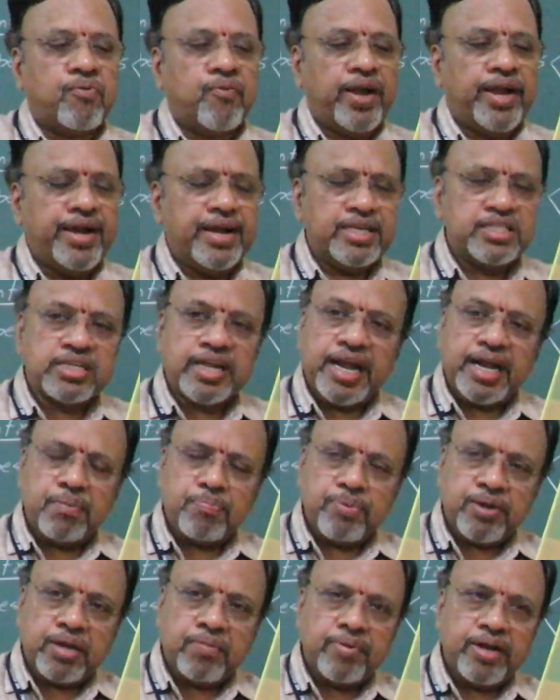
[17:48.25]
Why it is right
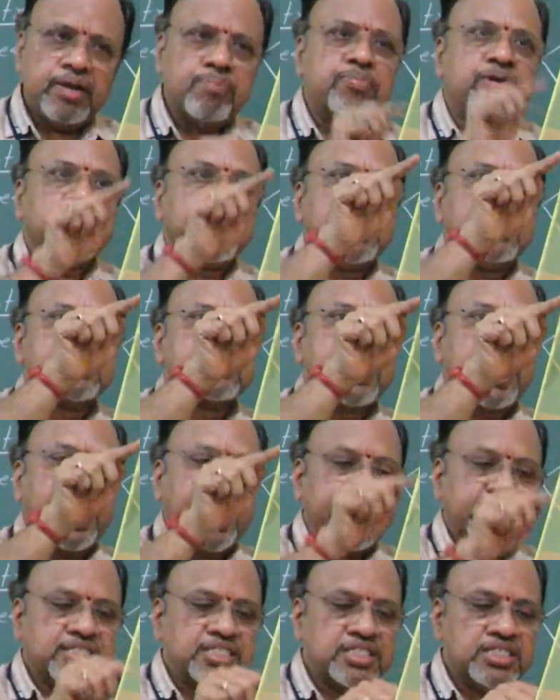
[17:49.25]
pyramid? Because the
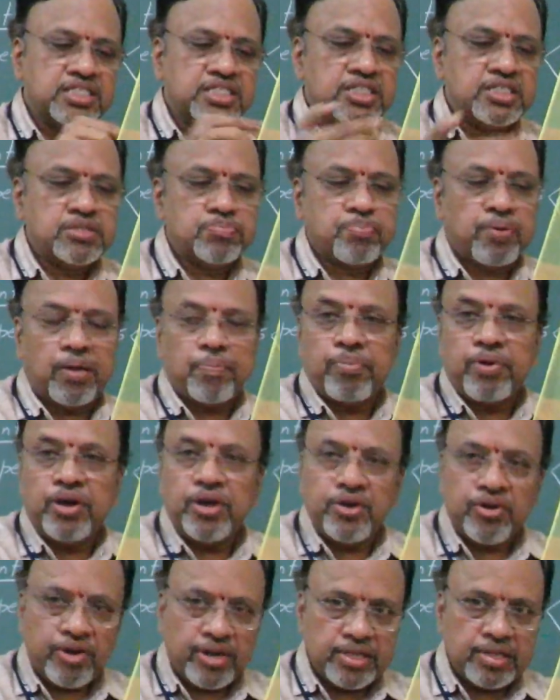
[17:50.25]
axis is
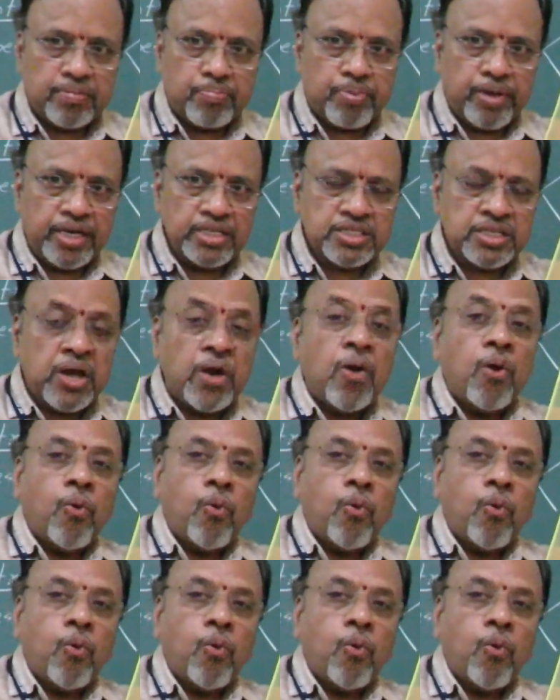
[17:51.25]
perpendicular to the base.